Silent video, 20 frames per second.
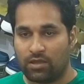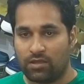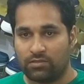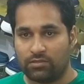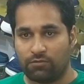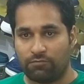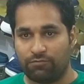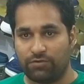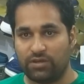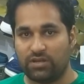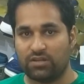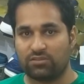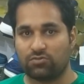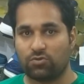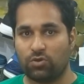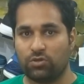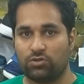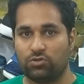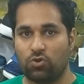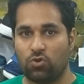the feet is
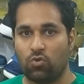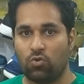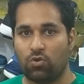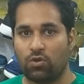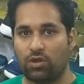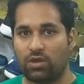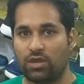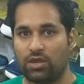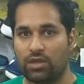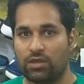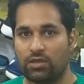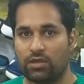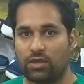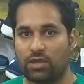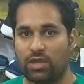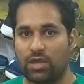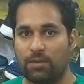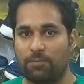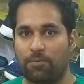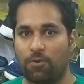going to
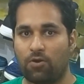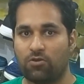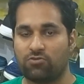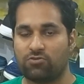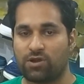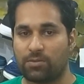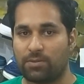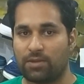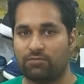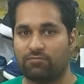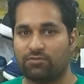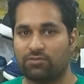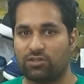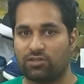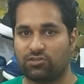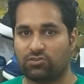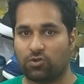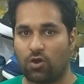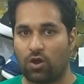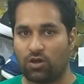keep on rubbing with the
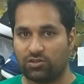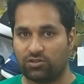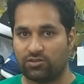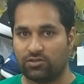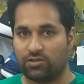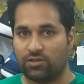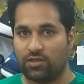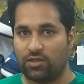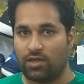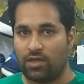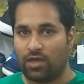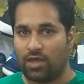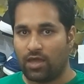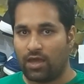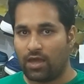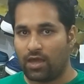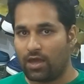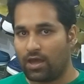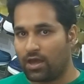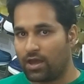socks
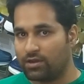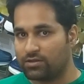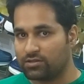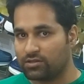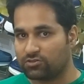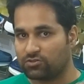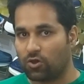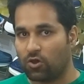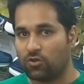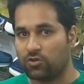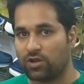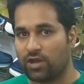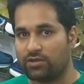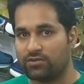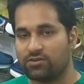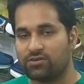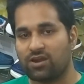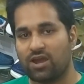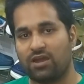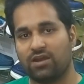and the sock
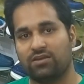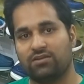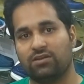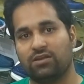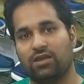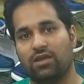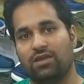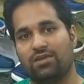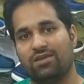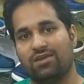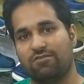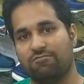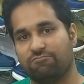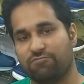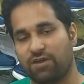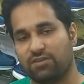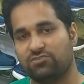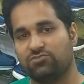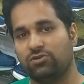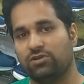liner, and
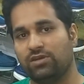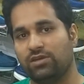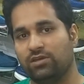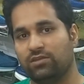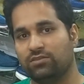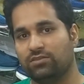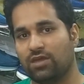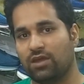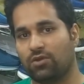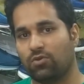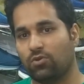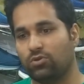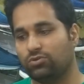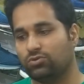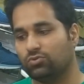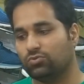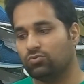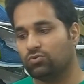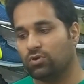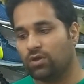eventually they are going
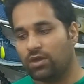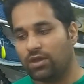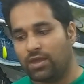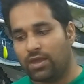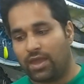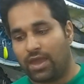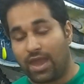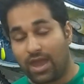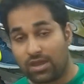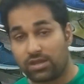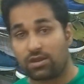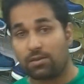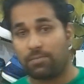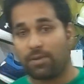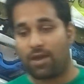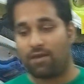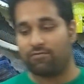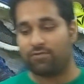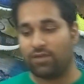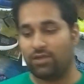to end up
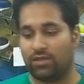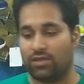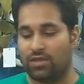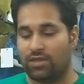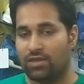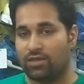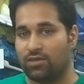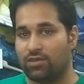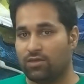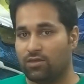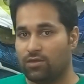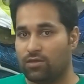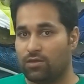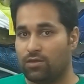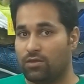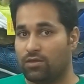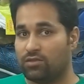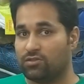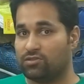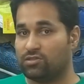having
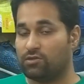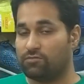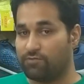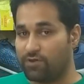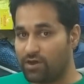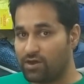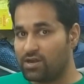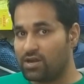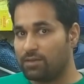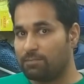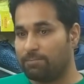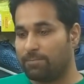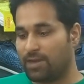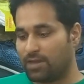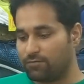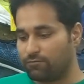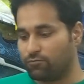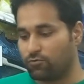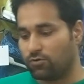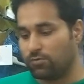severely
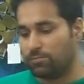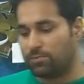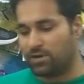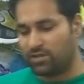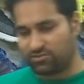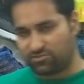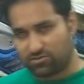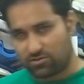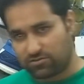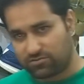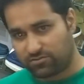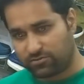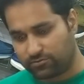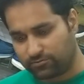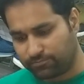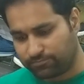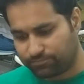painful blisters.